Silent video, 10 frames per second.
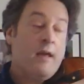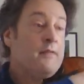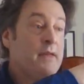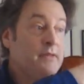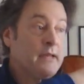
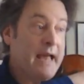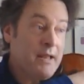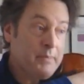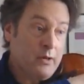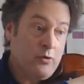Then the
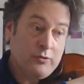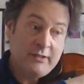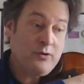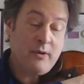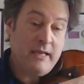galloping horse
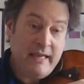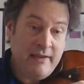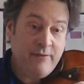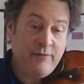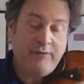is going
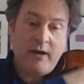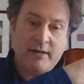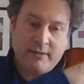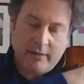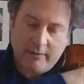even
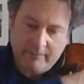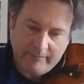faster.